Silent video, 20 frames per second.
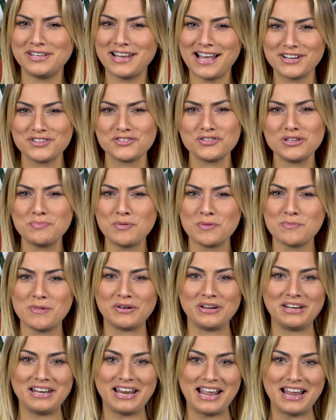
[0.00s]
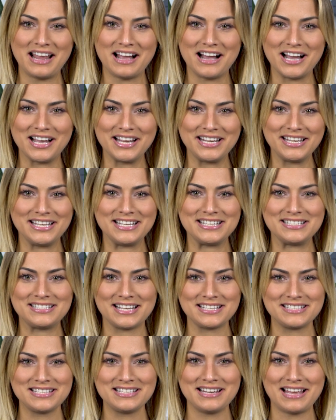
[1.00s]
a naturally promoted AI, it
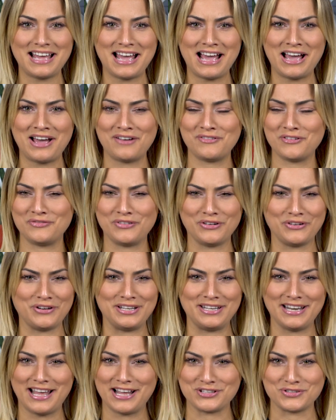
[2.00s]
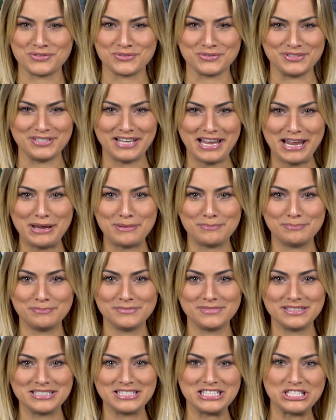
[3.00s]
doesn't have a very natural
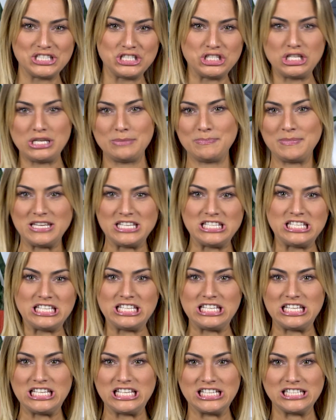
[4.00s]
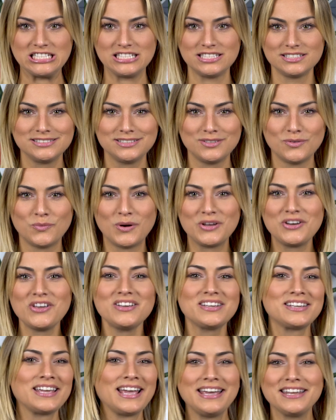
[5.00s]
name, GPT. Why
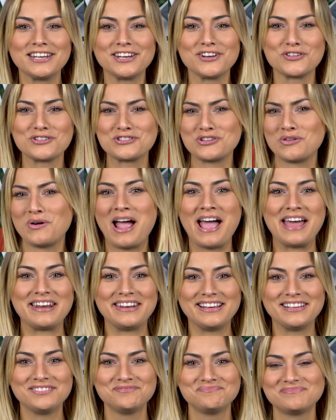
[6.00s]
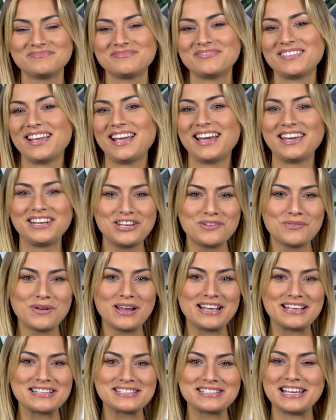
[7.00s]
not Kaden or Johanna?
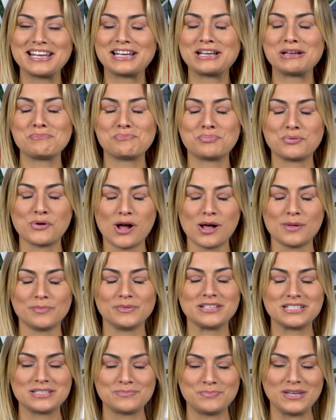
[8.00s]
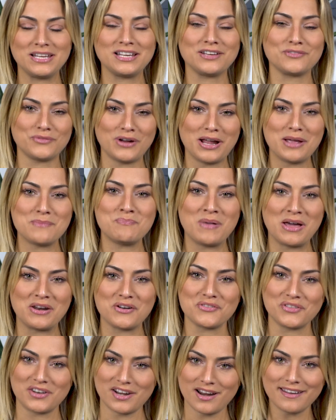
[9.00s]
Anyways, it can probably speak and write
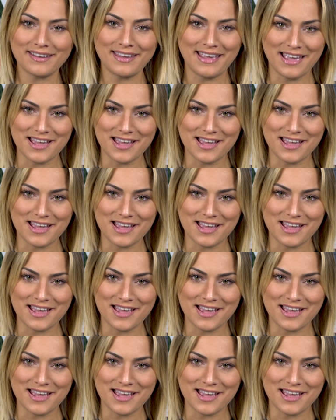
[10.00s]
better than I